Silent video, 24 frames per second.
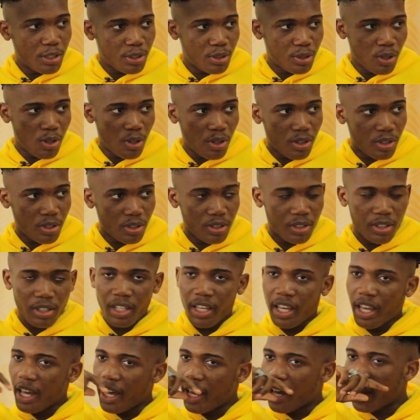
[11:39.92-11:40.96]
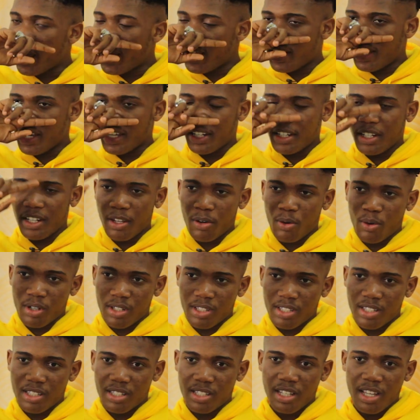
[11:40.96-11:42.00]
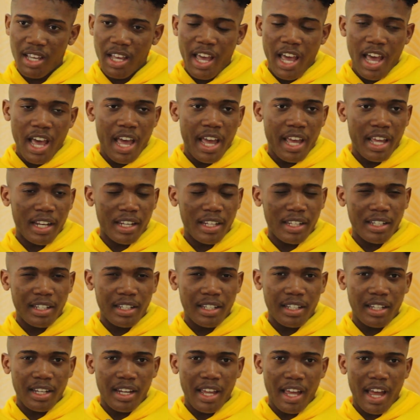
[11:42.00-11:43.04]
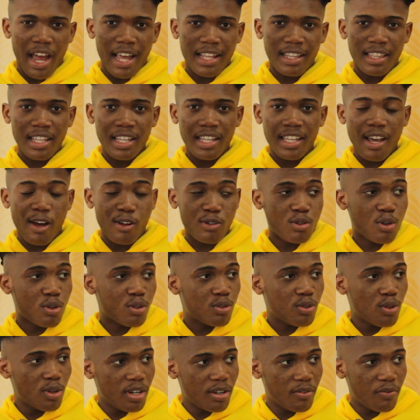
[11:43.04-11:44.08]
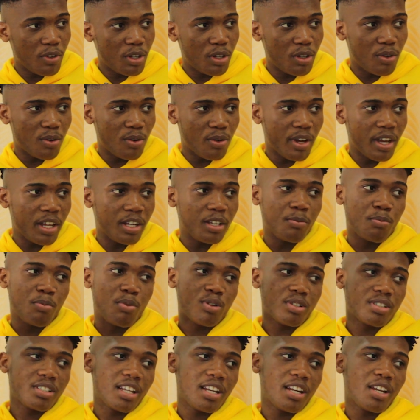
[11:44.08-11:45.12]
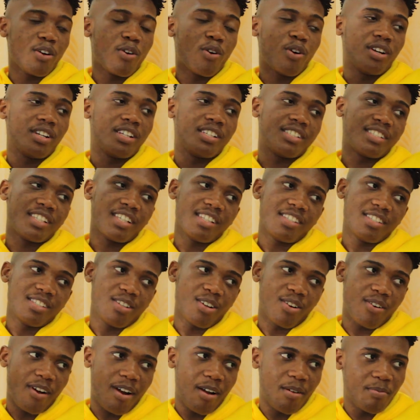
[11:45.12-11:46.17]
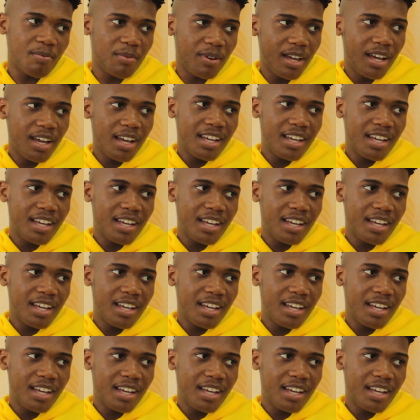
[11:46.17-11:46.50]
the song. Yeah, and then it was, and I think Yaw TOG saw the video and he posted it on his Instagram.